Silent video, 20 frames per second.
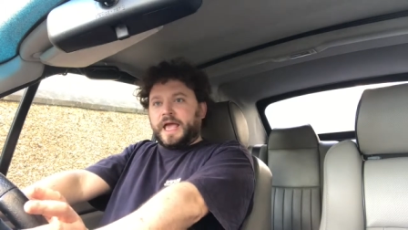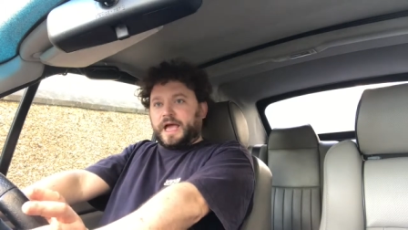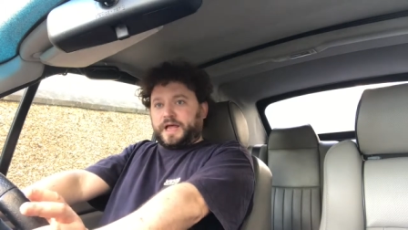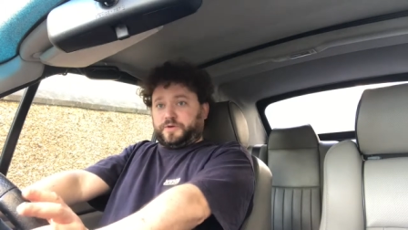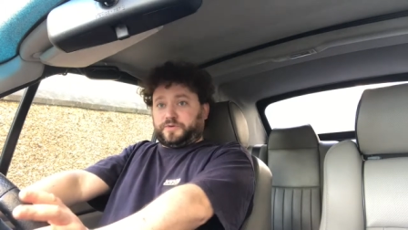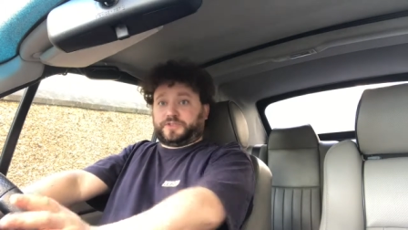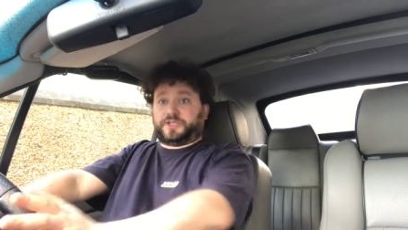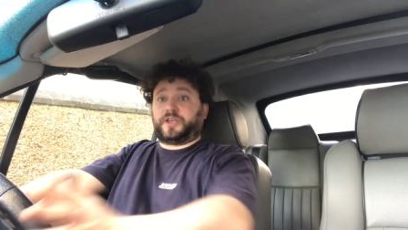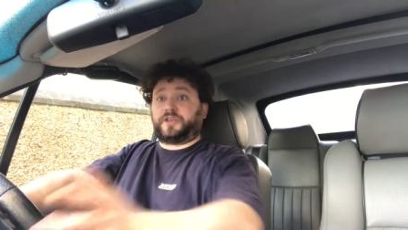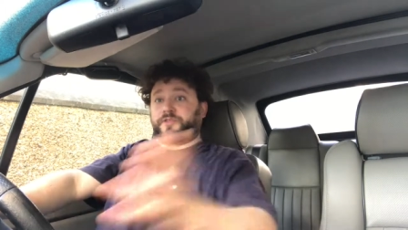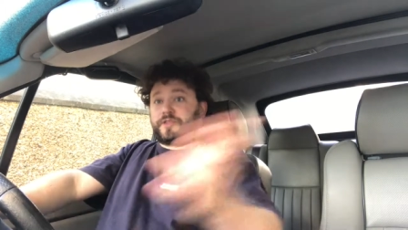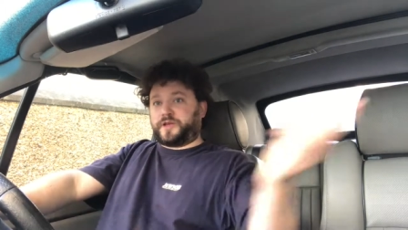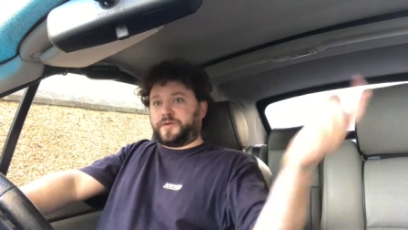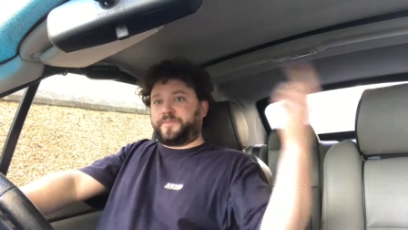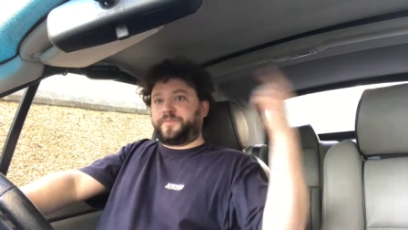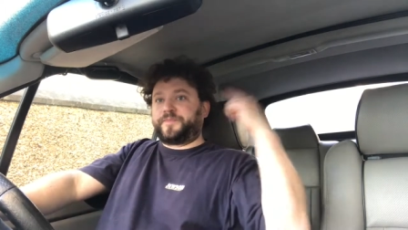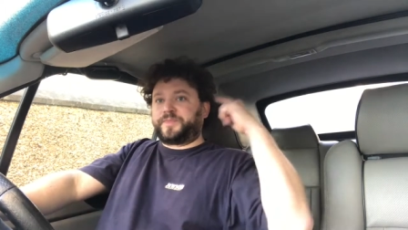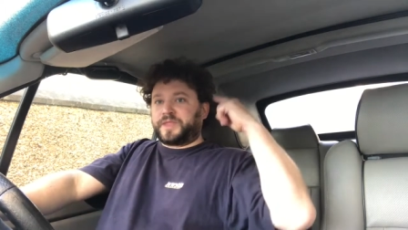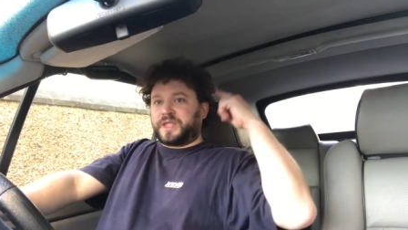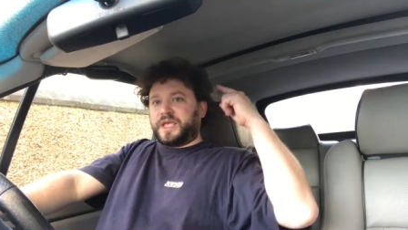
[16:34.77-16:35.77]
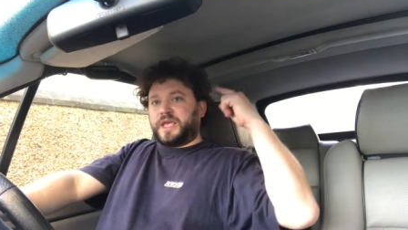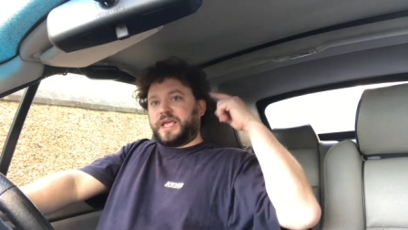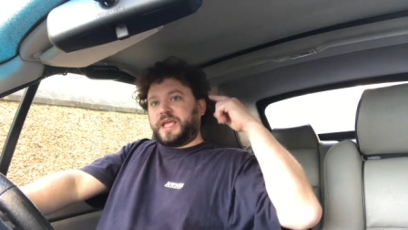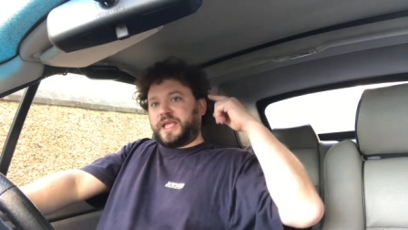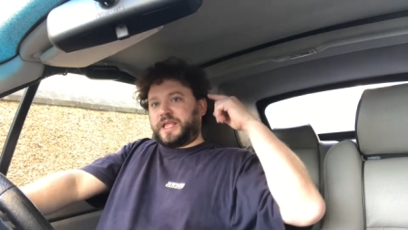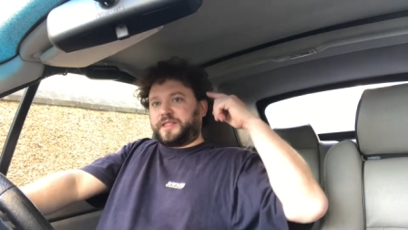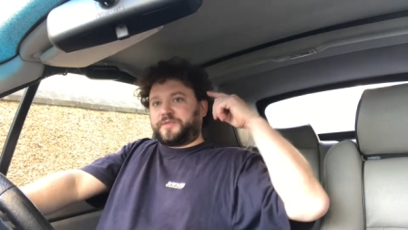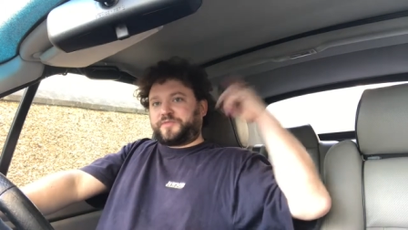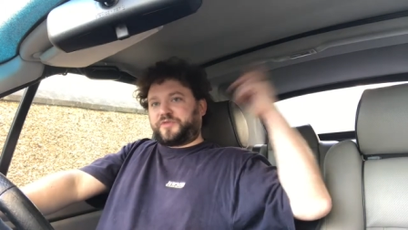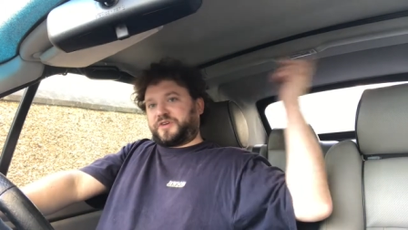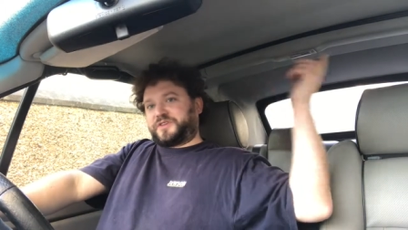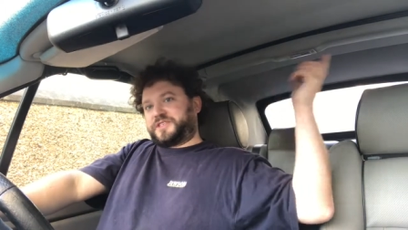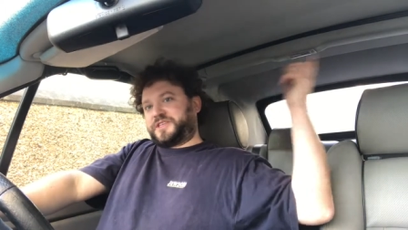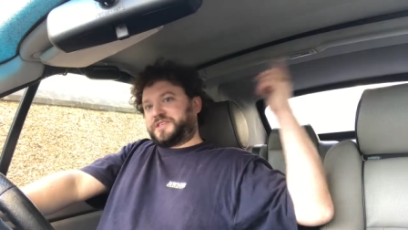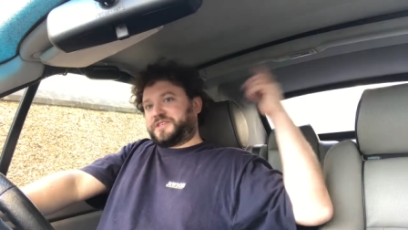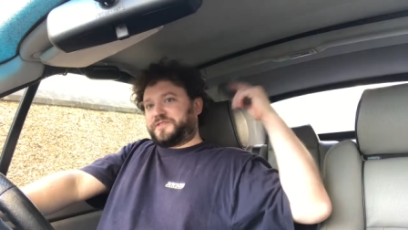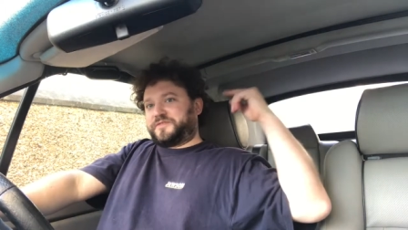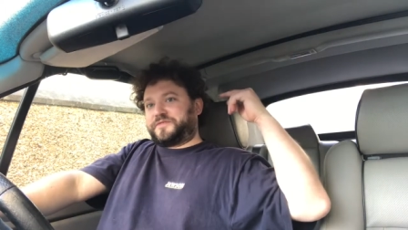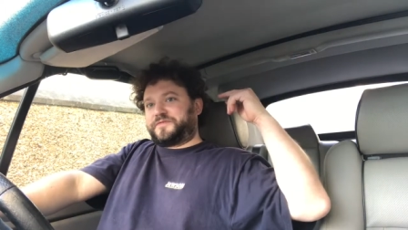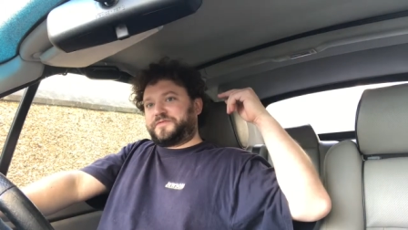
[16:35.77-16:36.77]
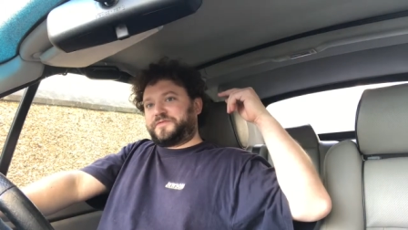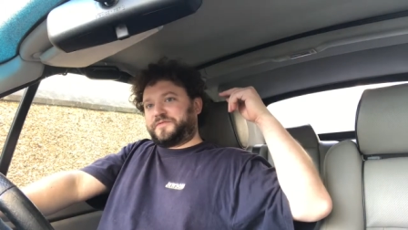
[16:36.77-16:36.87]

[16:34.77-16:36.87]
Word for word: And also the in the process of